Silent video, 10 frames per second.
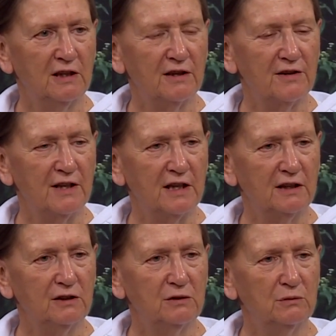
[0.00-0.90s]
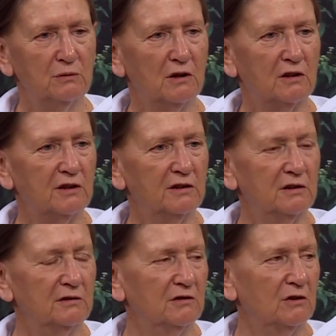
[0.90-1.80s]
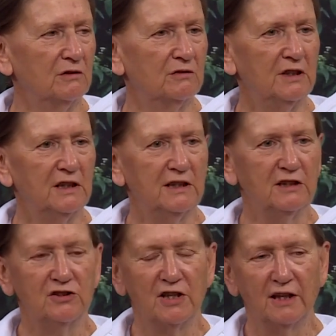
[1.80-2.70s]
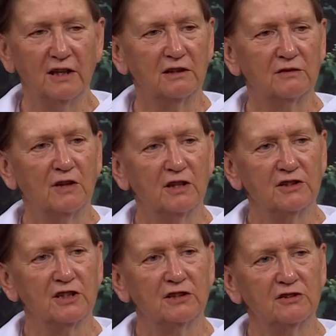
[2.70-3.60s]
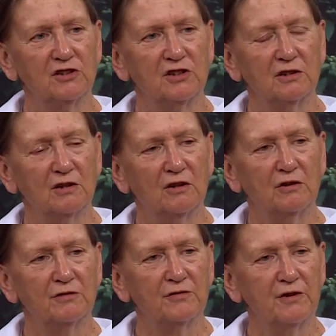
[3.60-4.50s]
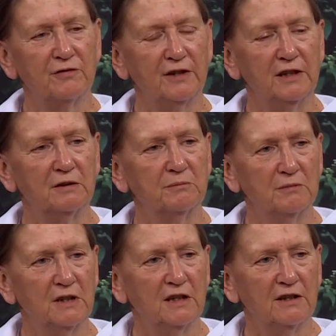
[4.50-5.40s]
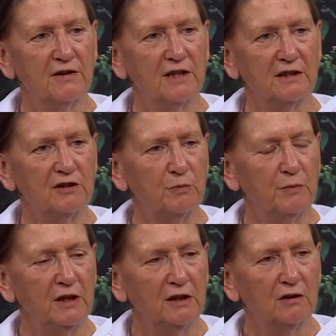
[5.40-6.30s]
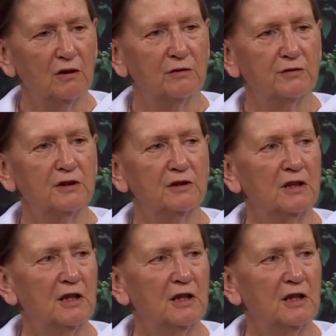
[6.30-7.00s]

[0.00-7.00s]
that you are not really taking advantage of the freedom that is being offered.